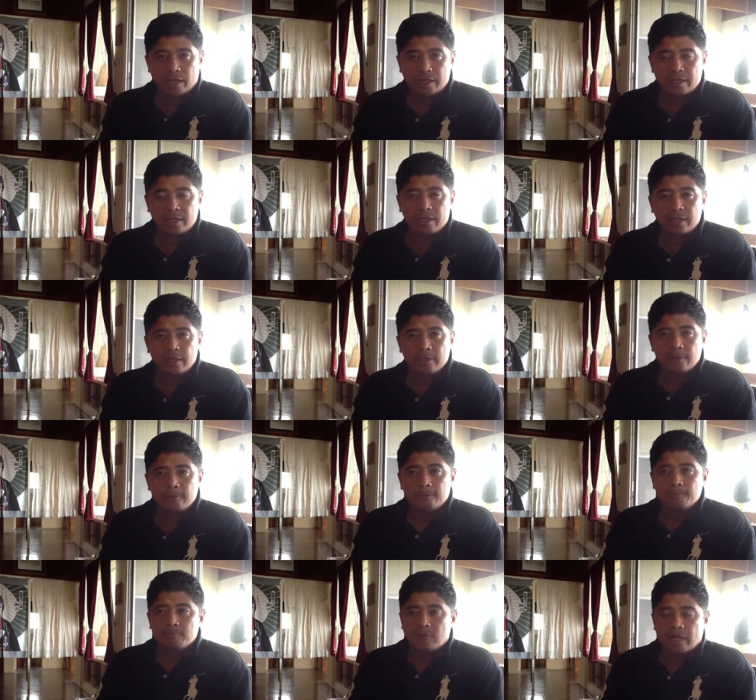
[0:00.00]
I think
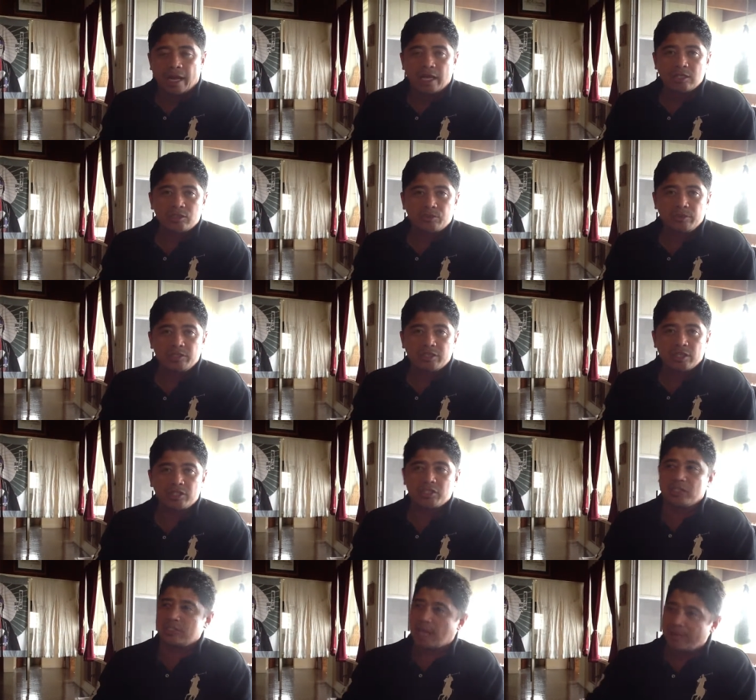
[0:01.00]
the last three
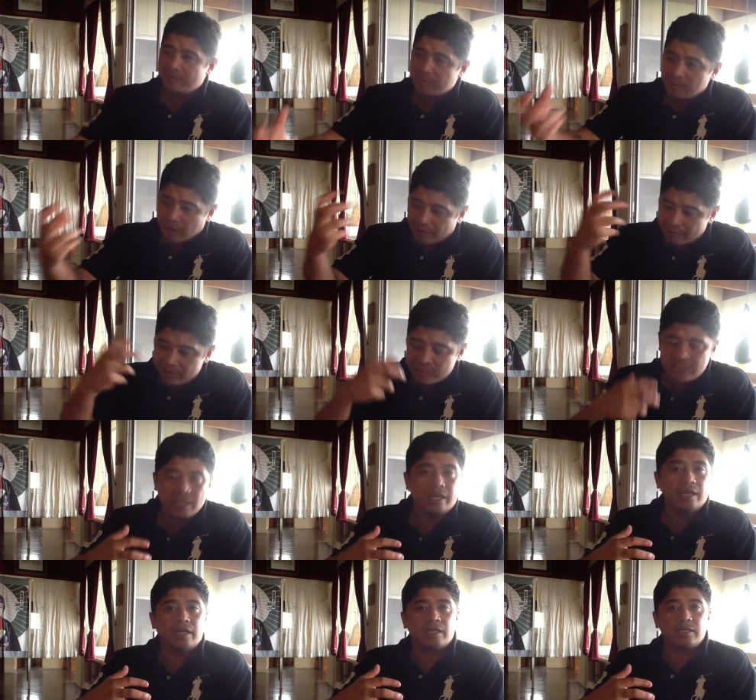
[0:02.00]
sessions I've I've
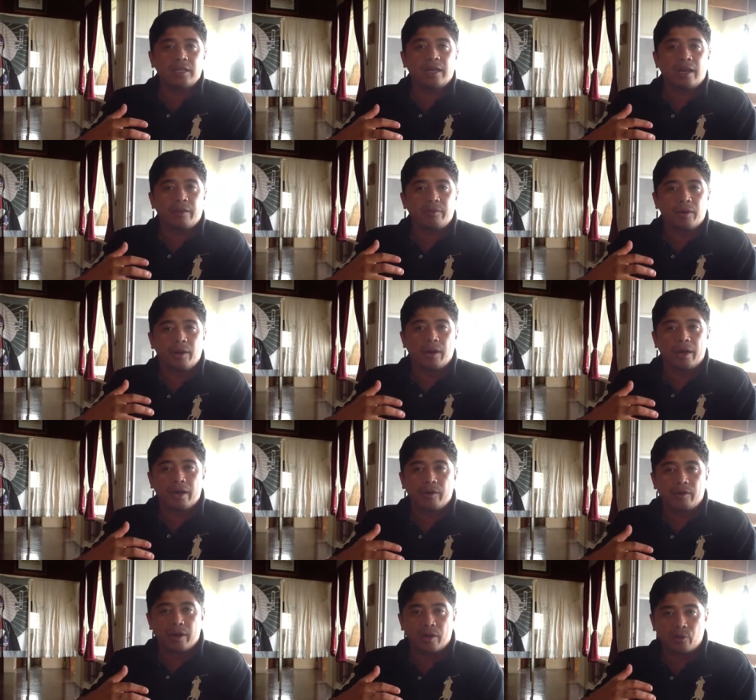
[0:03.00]
sit in the, and I wanna and
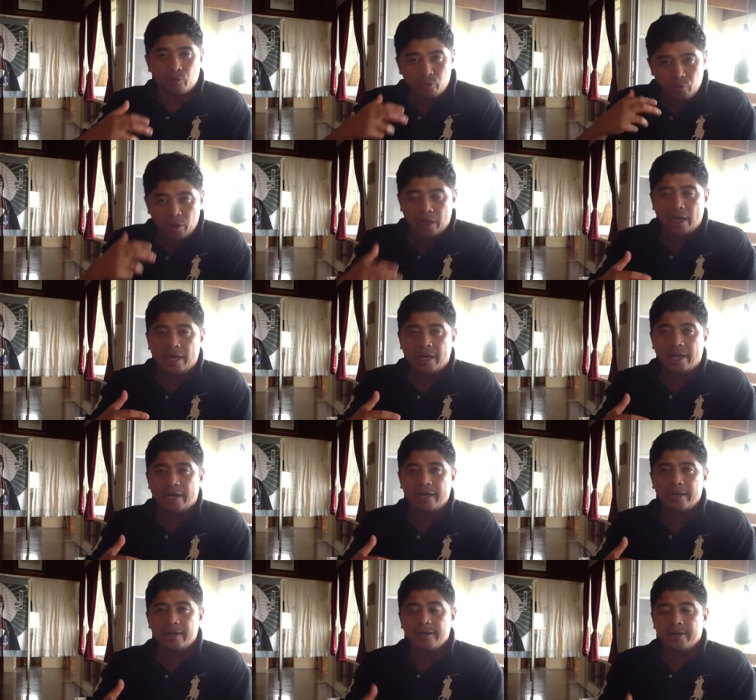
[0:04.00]
I wanna really